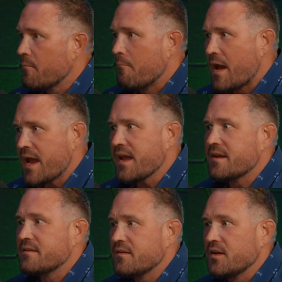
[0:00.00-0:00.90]

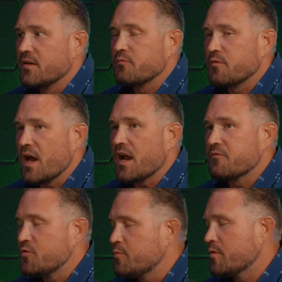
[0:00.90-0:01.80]
man.
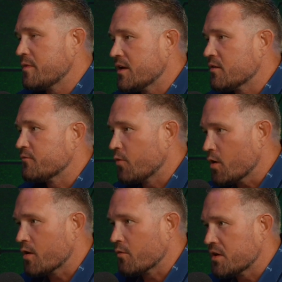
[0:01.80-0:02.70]
If you put me here
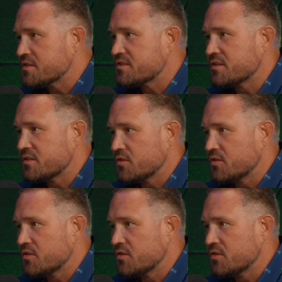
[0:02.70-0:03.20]
for a reason,